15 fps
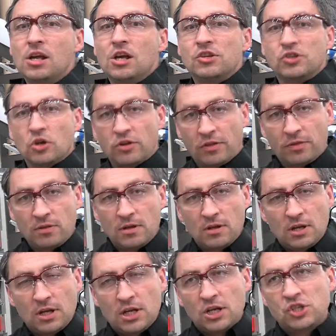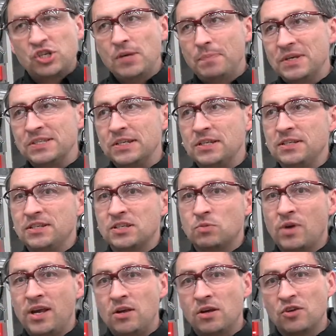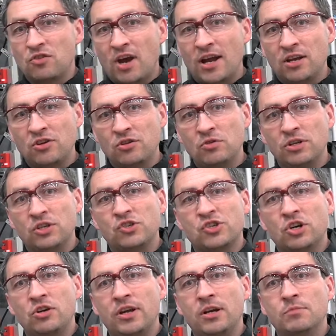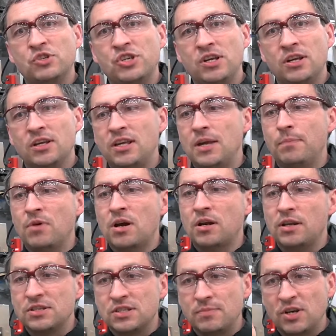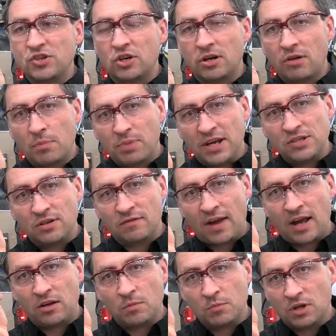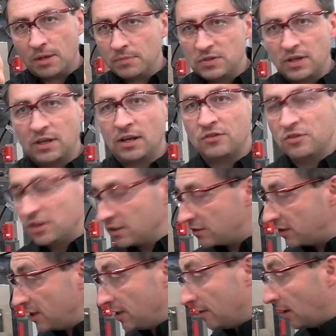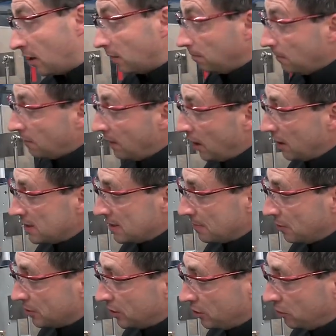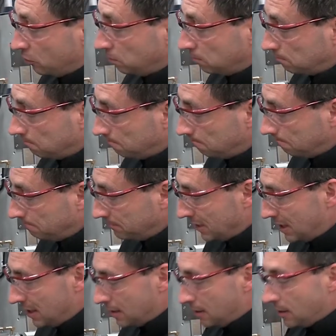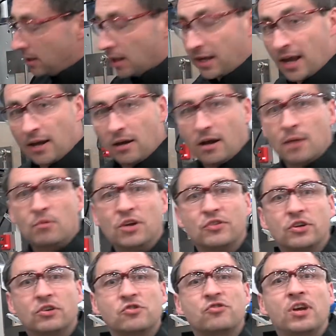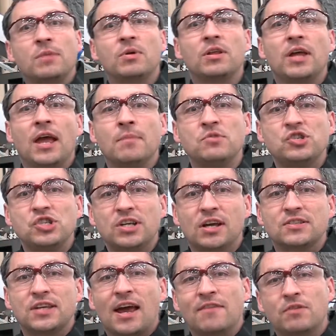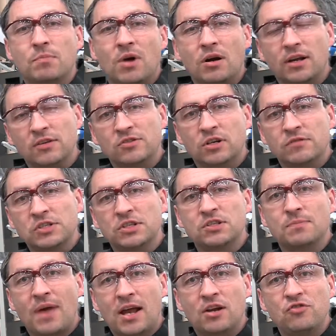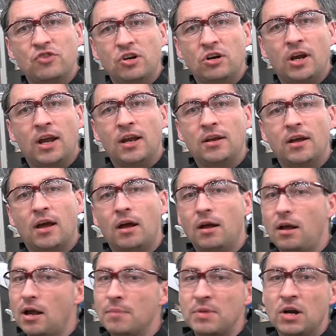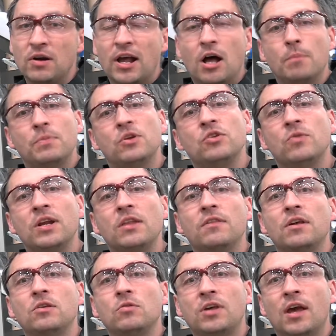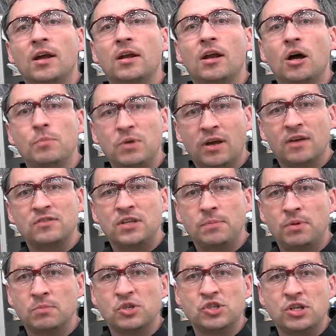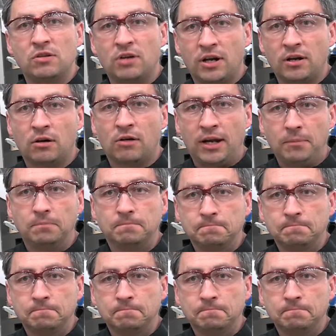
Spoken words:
So the cheapest and easiest way you can try to do to ensure that your machine can keep running is to make sure you replace your vacuum clips. And as you can see, they're very simple to do. Again, I'm Russ, the MGS Aftermarket Services Manager, and I'm here to help you do anything you can and help you guys keep your machine running great.